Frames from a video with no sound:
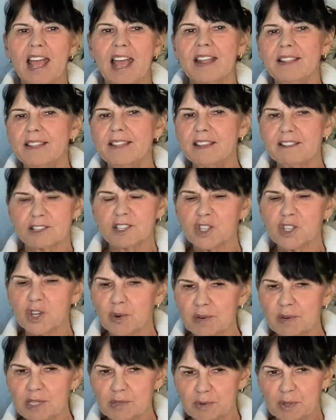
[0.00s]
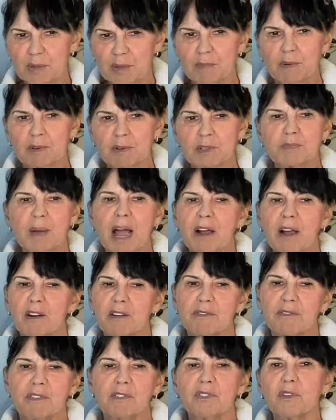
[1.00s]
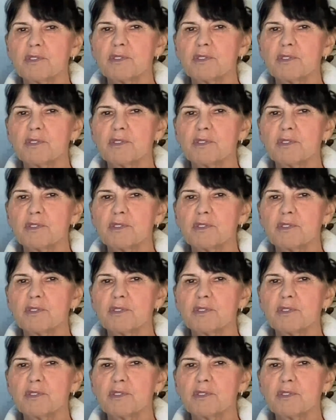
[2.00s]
and their stories were the most powerful.